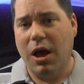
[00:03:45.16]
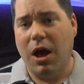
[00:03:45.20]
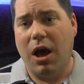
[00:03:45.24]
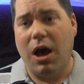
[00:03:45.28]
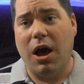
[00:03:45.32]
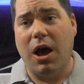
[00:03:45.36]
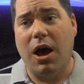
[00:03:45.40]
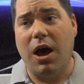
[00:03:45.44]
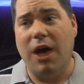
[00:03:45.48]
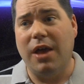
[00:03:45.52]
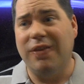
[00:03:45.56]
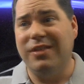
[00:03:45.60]

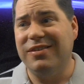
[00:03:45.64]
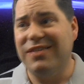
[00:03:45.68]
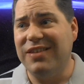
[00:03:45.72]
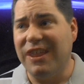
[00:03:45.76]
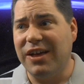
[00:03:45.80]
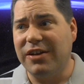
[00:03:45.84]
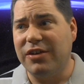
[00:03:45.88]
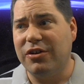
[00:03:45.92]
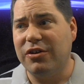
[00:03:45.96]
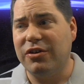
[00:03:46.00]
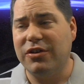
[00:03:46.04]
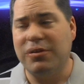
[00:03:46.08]

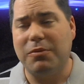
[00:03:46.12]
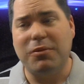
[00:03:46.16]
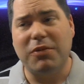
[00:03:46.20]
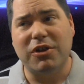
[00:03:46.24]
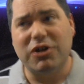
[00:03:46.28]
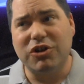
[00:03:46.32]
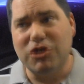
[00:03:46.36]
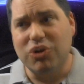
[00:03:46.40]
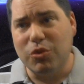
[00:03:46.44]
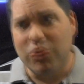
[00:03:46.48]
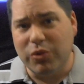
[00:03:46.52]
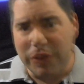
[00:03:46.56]
Insectors, I'm not
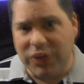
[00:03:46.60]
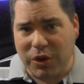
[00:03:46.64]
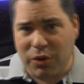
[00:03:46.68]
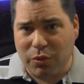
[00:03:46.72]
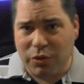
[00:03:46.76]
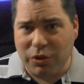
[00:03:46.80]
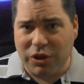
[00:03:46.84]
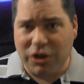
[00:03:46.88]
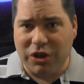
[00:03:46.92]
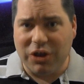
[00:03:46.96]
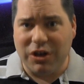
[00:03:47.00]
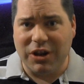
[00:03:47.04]
sure what they
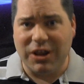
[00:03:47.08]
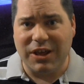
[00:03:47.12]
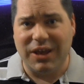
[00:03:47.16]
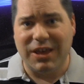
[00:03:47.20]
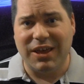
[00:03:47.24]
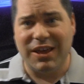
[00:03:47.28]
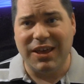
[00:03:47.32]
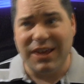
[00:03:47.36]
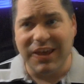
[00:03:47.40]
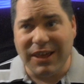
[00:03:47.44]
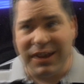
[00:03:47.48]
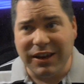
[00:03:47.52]
really could have
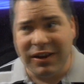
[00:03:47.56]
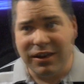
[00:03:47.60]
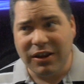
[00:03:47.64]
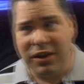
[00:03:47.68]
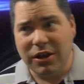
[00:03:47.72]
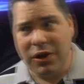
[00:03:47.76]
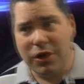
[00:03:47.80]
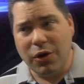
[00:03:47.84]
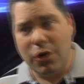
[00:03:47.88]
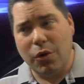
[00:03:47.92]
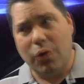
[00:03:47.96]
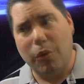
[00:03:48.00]
hit
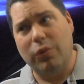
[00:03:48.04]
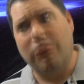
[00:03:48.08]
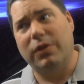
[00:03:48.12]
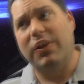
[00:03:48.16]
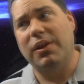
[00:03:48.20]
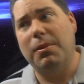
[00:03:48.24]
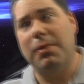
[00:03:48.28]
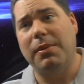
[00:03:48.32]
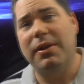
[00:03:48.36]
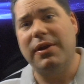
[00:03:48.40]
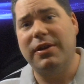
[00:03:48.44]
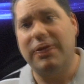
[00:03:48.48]
or
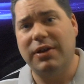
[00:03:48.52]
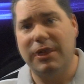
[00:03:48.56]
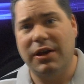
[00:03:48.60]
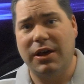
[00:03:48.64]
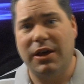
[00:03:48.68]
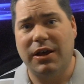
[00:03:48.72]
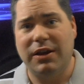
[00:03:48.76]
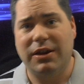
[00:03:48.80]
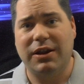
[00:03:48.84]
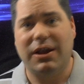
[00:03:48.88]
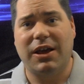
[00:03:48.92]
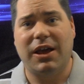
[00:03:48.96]
limit
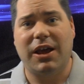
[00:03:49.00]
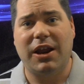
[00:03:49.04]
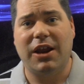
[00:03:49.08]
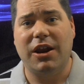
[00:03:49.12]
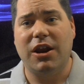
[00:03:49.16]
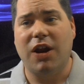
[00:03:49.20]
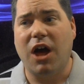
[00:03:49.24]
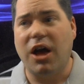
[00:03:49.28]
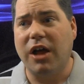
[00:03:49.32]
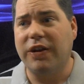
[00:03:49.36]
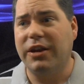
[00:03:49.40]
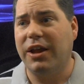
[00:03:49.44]
to kind of
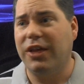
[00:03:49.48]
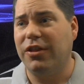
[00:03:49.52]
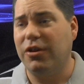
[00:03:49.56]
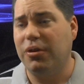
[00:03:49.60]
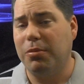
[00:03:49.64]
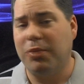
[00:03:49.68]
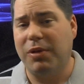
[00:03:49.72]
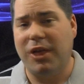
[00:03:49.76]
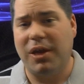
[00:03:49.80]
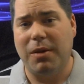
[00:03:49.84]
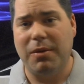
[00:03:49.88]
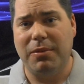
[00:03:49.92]
knock down their
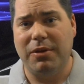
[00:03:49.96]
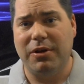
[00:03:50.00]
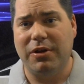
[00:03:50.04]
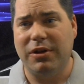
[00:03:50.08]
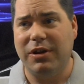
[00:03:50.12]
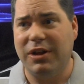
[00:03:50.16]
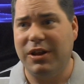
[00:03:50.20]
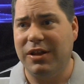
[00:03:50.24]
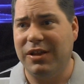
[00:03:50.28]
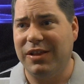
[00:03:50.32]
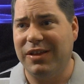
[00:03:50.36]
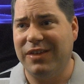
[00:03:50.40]

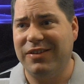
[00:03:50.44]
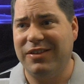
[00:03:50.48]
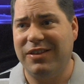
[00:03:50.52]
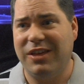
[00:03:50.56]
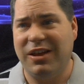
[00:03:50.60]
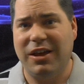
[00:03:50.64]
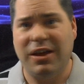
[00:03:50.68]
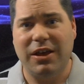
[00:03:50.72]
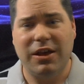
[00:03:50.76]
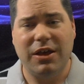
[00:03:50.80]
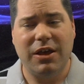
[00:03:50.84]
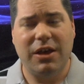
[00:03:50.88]
playability unless
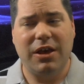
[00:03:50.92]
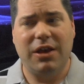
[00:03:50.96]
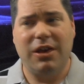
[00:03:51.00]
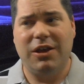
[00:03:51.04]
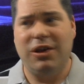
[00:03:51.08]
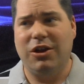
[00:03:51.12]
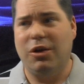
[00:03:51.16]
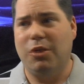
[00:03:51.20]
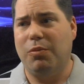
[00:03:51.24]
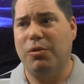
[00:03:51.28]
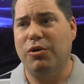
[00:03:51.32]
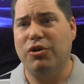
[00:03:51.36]
they,
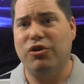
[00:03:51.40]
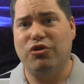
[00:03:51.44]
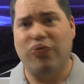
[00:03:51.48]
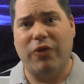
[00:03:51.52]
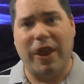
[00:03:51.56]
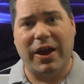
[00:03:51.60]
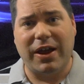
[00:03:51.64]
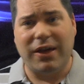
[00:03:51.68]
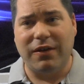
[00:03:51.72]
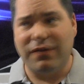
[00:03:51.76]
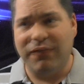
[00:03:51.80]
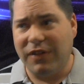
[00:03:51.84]
put
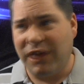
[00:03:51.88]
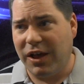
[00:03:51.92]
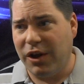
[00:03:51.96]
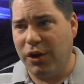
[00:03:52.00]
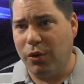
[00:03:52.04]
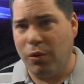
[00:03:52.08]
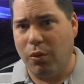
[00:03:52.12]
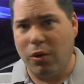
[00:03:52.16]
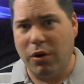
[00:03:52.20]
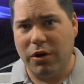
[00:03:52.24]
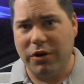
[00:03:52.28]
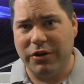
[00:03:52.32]
Dragonfly to
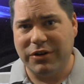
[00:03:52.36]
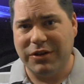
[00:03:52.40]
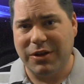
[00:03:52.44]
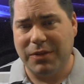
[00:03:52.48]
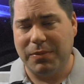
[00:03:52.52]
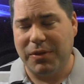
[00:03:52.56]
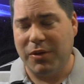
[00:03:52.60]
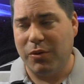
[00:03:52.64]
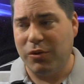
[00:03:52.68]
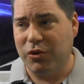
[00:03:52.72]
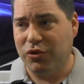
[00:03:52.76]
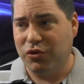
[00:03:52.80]
1 or
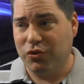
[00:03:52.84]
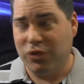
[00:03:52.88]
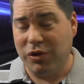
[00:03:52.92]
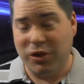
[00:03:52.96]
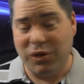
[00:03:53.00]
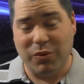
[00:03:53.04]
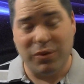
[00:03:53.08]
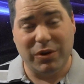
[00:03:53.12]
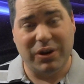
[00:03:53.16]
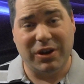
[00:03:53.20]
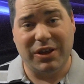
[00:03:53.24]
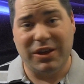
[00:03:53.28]
something, which really
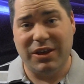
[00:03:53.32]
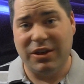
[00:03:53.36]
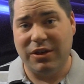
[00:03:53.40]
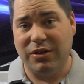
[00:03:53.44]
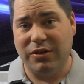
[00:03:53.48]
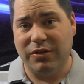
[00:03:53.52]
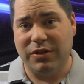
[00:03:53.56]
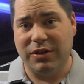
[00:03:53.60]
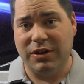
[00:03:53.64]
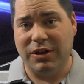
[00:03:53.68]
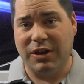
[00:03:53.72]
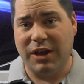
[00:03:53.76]
would have
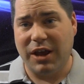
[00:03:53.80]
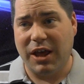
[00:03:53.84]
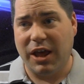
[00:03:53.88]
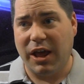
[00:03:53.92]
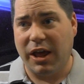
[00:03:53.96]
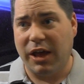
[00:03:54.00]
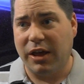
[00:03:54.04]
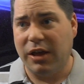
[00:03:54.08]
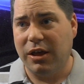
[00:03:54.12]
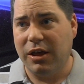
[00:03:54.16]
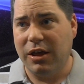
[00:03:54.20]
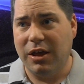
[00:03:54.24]
killed the
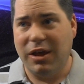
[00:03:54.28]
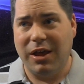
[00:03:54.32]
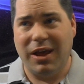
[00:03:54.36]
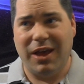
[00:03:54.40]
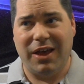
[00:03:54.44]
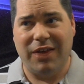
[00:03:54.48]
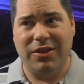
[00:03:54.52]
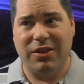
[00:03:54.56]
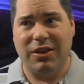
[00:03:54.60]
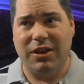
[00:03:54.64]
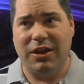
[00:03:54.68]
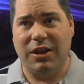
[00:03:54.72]
deck
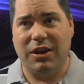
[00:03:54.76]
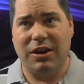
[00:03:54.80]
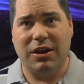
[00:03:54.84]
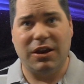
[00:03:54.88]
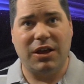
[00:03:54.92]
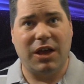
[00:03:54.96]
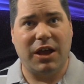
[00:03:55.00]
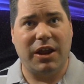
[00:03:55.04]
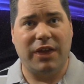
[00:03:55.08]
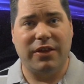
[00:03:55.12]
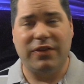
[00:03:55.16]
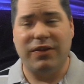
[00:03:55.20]
and then
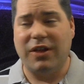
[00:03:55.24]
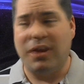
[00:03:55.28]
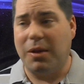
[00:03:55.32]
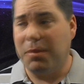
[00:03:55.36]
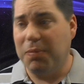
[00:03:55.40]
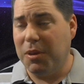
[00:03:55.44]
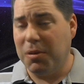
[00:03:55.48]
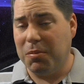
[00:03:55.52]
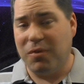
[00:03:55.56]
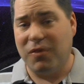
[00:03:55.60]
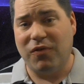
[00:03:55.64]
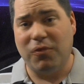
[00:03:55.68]
kind of stop
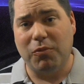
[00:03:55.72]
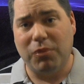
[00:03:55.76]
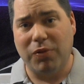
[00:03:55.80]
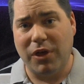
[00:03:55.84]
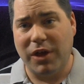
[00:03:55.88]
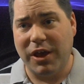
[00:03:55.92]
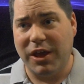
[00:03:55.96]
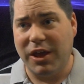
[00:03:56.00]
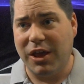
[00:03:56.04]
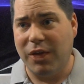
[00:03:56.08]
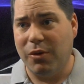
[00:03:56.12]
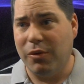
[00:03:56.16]
people from
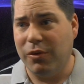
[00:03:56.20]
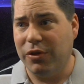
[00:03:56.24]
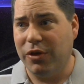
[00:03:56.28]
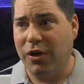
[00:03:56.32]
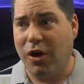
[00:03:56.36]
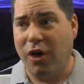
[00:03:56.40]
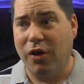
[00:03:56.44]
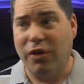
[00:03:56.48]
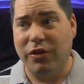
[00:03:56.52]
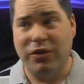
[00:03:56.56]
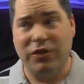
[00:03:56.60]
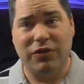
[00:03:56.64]
playing it. With
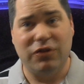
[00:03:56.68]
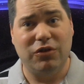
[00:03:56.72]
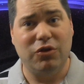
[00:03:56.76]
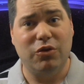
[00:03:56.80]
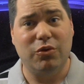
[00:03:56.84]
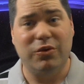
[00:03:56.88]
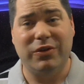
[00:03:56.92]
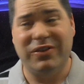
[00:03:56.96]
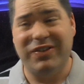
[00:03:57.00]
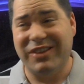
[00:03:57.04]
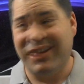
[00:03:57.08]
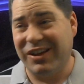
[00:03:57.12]
all this new
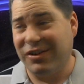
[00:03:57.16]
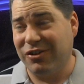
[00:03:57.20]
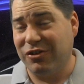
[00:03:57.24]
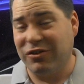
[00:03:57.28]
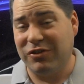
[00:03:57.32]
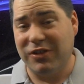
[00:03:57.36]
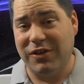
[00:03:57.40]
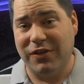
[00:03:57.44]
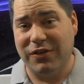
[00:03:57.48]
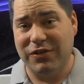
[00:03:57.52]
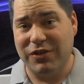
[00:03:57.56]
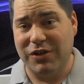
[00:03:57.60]
Insector
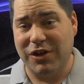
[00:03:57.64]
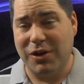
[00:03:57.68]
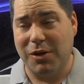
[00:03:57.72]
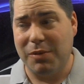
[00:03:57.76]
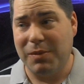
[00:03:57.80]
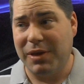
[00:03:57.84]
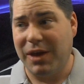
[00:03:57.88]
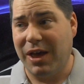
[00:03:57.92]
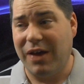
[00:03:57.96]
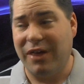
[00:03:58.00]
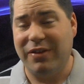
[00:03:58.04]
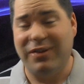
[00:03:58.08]
stuff still
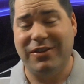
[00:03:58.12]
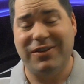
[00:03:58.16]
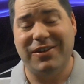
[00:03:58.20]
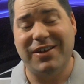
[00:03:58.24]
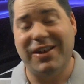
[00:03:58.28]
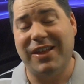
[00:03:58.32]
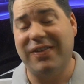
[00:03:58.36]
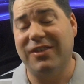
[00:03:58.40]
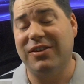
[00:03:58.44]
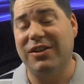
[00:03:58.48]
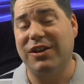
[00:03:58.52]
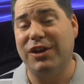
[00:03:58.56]
coming out and
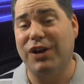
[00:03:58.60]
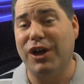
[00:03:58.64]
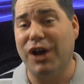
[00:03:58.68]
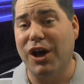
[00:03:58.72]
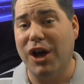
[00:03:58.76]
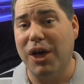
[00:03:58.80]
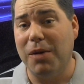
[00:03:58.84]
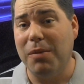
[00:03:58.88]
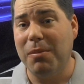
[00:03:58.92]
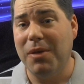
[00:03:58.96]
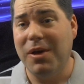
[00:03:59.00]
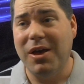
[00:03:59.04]
sets to
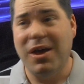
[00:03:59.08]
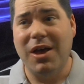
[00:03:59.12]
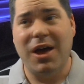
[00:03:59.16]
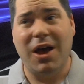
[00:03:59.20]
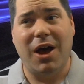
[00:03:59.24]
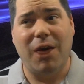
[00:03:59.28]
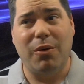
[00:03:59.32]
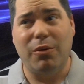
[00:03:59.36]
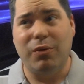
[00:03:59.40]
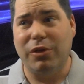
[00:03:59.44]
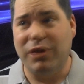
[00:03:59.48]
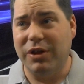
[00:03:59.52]
come,
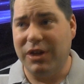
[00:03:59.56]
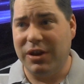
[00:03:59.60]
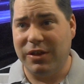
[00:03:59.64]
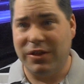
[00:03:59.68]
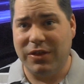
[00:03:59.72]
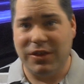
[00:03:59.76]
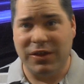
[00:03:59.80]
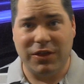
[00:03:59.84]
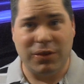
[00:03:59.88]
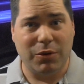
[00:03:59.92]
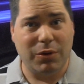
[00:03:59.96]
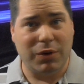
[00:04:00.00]
I really didn't
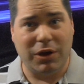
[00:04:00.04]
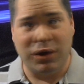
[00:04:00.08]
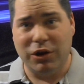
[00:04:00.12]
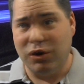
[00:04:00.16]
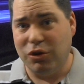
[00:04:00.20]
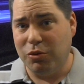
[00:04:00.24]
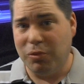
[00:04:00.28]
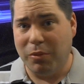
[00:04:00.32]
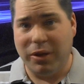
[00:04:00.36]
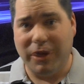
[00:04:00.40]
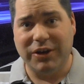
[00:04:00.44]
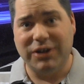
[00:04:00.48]
think they were going to
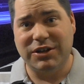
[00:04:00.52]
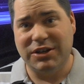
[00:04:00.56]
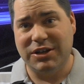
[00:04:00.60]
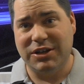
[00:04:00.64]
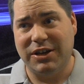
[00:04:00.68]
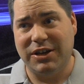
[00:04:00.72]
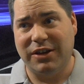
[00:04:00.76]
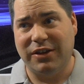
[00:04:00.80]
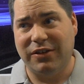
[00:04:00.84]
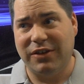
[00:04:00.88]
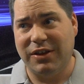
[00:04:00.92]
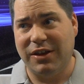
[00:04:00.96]
do much
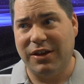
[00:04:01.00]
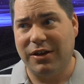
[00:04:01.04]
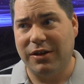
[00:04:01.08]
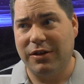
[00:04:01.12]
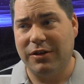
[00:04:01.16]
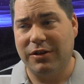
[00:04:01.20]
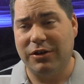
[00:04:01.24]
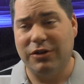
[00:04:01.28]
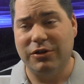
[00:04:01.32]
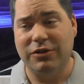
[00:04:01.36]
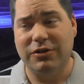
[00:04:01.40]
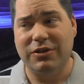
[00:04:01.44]

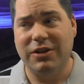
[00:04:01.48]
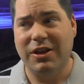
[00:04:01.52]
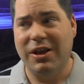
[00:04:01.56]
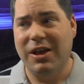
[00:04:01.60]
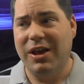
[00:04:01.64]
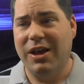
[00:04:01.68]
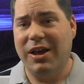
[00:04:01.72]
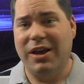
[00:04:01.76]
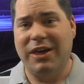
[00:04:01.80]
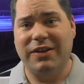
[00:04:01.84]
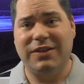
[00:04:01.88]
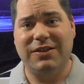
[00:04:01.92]
Insectors,
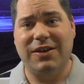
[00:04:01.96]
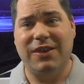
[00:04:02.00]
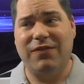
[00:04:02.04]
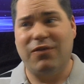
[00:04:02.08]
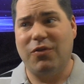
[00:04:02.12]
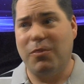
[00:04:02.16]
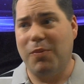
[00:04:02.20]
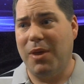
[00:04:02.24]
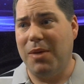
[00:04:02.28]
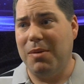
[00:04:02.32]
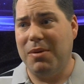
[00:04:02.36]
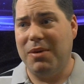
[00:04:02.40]
except
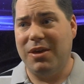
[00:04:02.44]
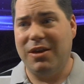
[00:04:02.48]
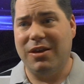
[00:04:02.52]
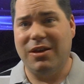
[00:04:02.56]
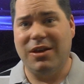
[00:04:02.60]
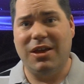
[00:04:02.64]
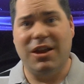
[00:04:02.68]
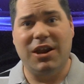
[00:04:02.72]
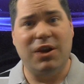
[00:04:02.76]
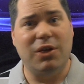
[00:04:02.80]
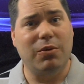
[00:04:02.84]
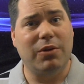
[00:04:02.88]
for maybe
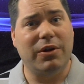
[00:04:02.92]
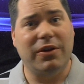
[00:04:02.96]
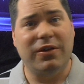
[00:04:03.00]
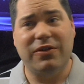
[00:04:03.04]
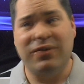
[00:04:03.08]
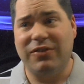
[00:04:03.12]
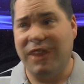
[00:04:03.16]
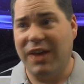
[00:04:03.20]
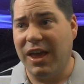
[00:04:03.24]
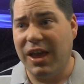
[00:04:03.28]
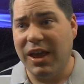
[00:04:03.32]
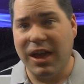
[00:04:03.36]
getting rid of
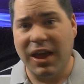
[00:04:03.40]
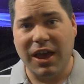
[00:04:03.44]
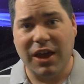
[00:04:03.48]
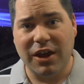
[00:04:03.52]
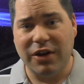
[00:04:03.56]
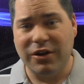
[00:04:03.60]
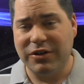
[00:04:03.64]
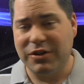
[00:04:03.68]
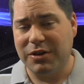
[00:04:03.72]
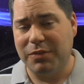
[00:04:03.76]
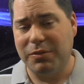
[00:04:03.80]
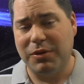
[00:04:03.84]
Sangan
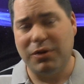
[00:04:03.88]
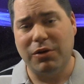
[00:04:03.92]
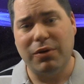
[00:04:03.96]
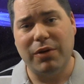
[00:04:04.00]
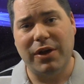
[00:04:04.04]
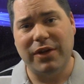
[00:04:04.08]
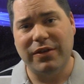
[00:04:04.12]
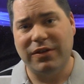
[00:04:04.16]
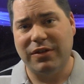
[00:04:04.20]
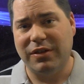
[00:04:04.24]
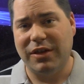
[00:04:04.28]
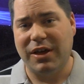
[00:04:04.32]
or something
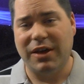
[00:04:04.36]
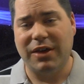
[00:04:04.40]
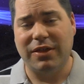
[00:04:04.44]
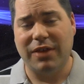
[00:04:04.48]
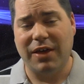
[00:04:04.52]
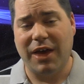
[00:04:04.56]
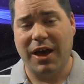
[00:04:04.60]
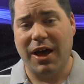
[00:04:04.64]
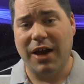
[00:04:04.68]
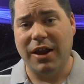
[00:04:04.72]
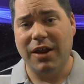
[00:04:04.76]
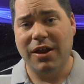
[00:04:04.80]
crazy like
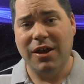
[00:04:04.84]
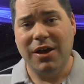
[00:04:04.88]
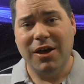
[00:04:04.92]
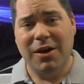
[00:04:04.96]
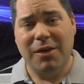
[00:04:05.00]
that.